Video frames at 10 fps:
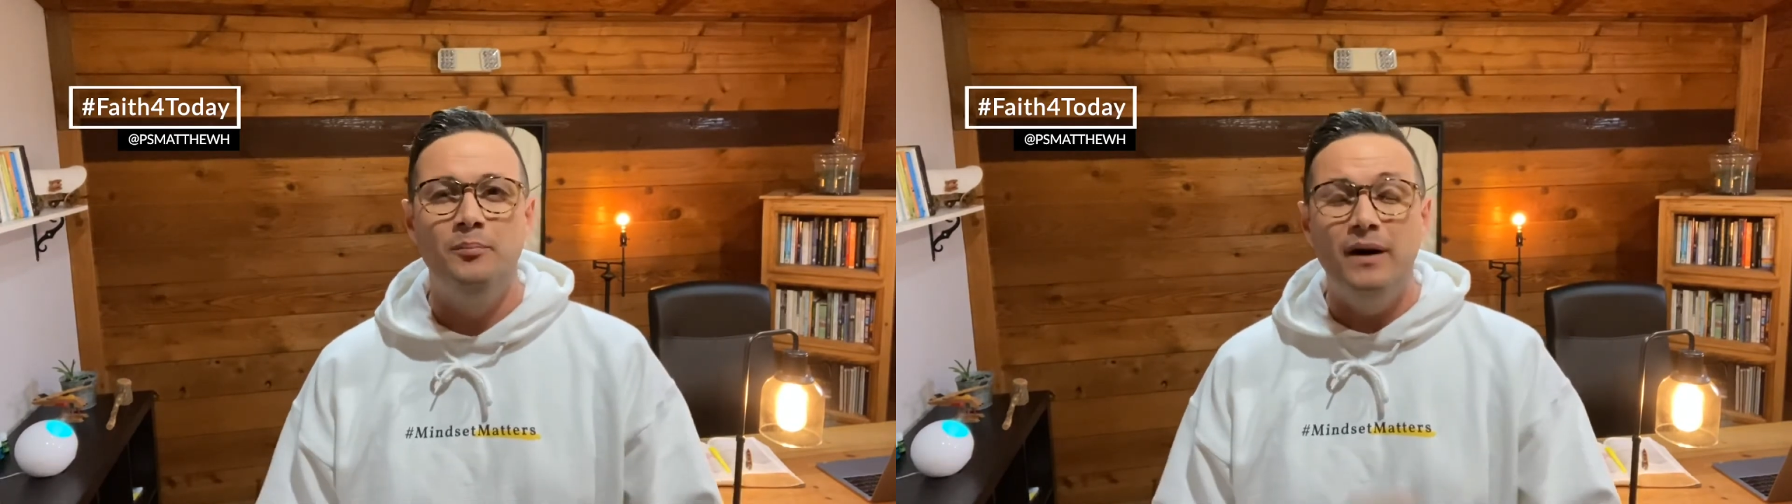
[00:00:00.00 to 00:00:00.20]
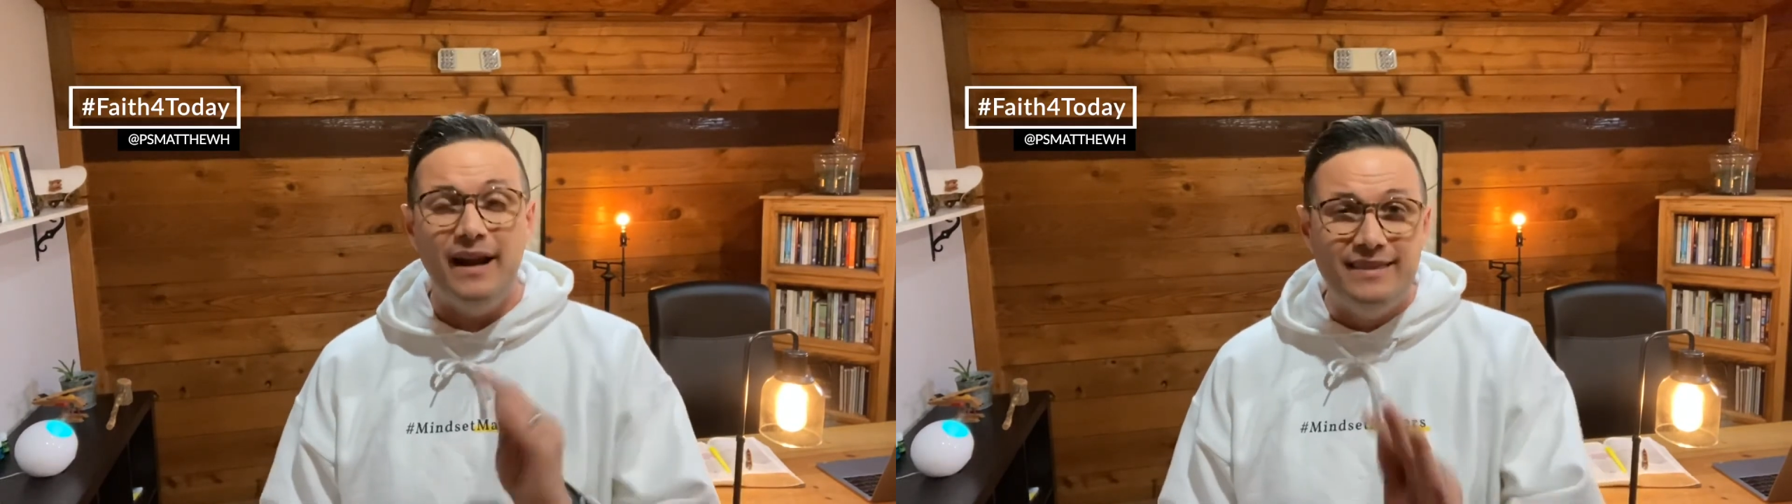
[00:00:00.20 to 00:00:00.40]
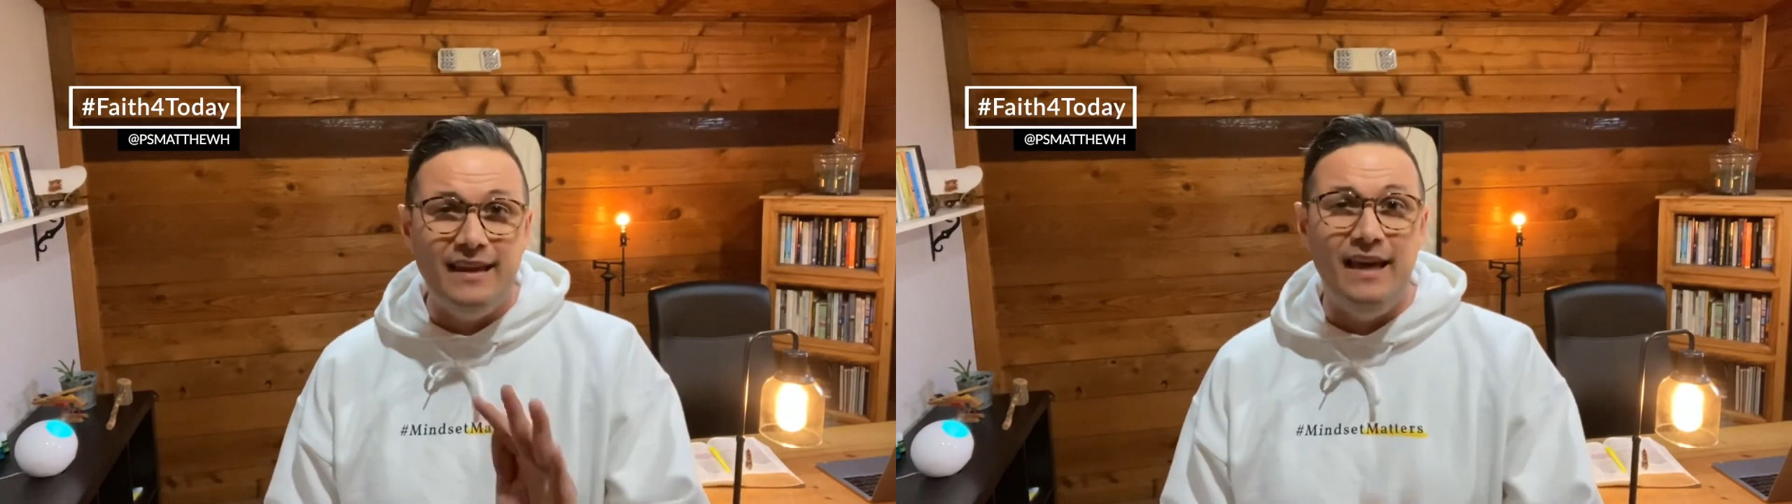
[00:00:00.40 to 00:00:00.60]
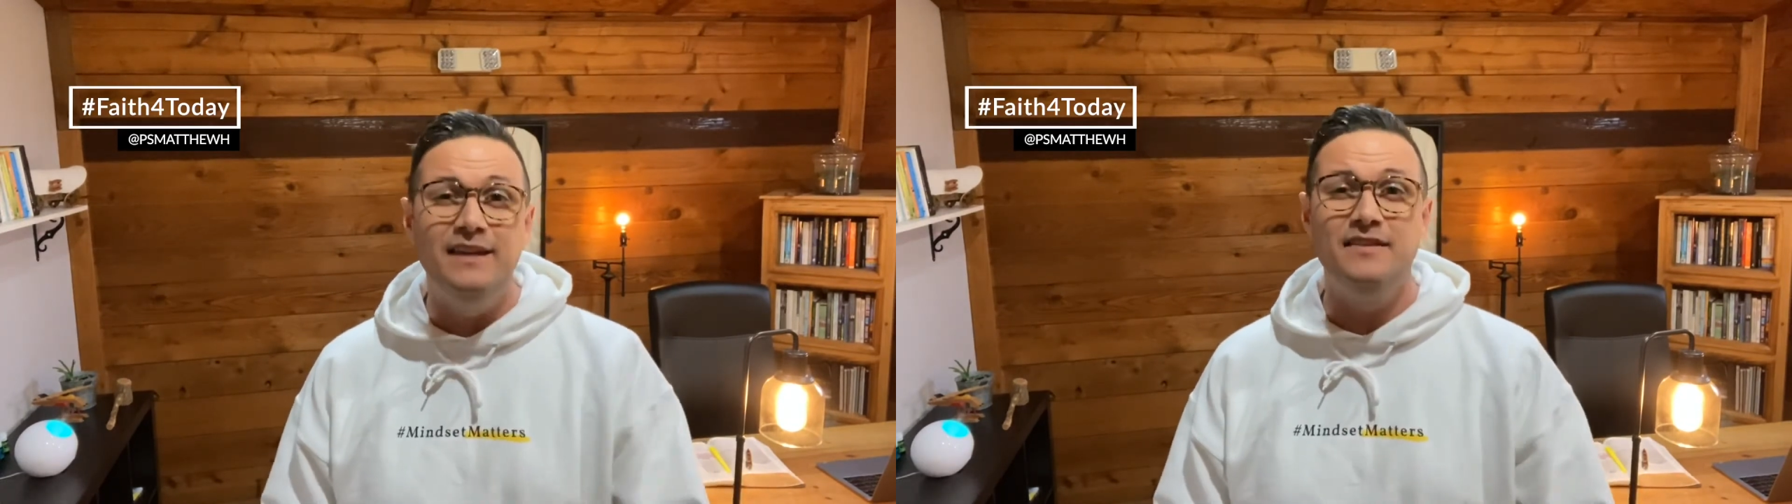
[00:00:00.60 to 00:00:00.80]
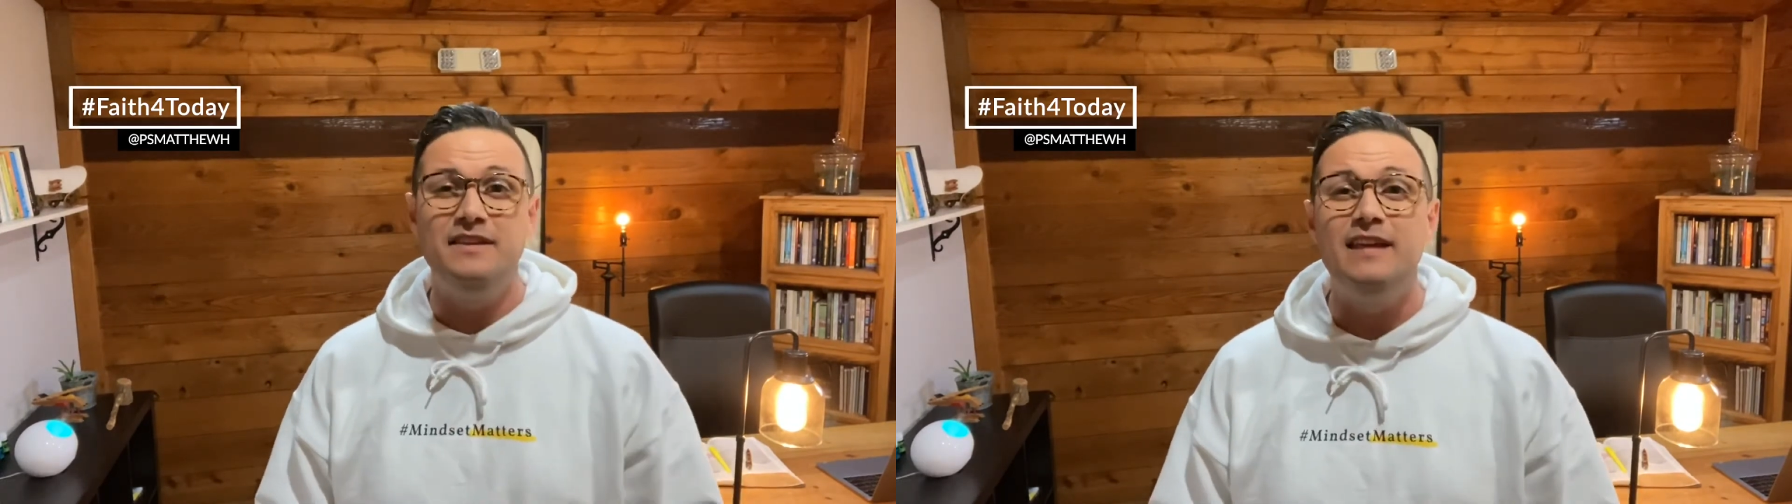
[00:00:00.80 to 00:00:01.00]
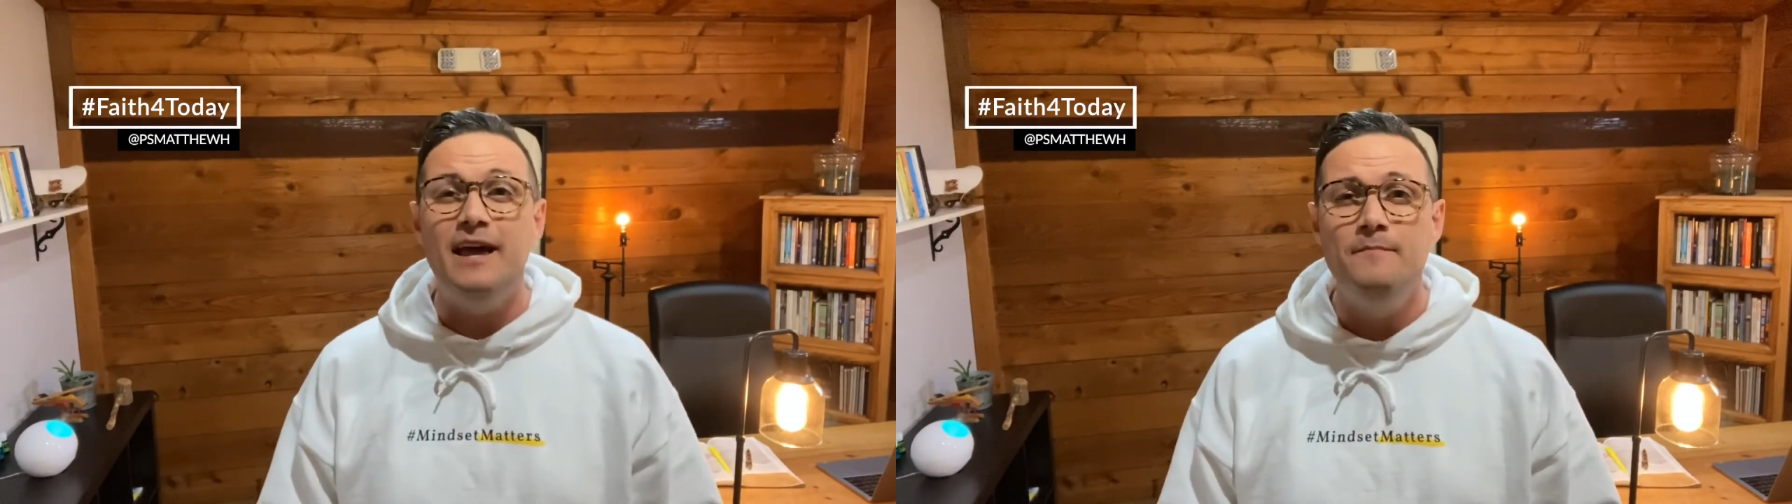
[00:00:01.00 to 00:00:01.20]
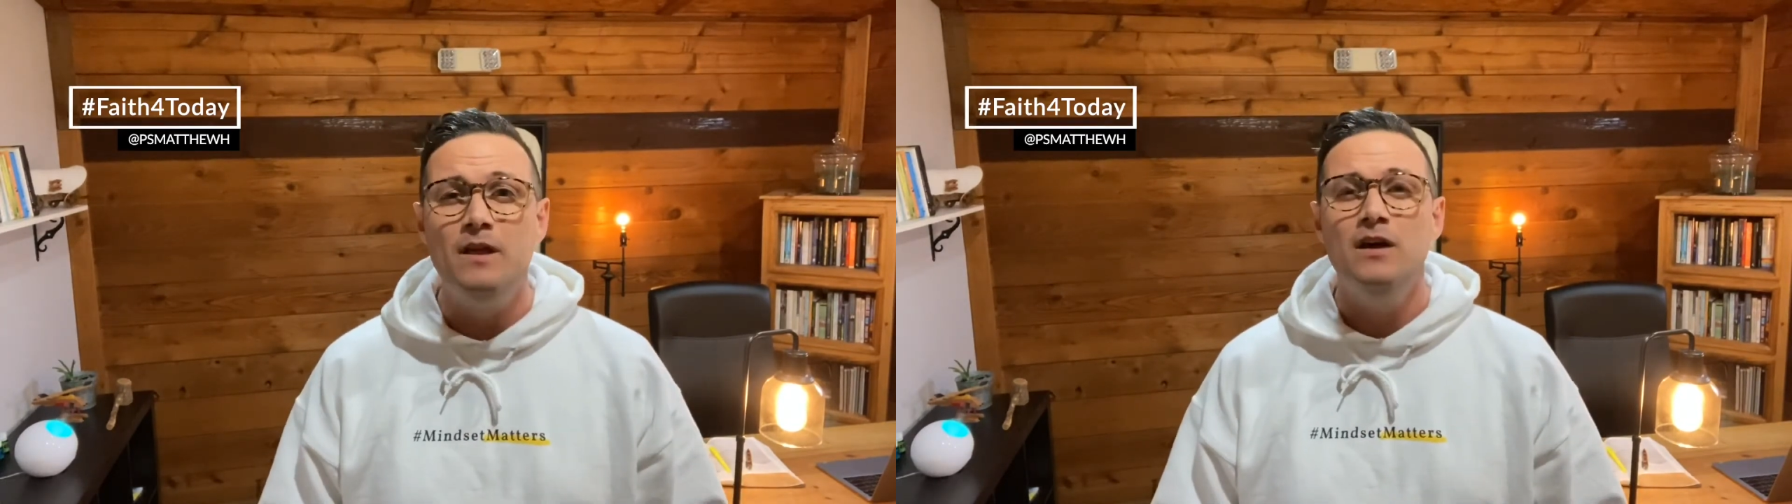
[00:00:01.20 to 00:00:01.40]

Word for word: But at the end of the day,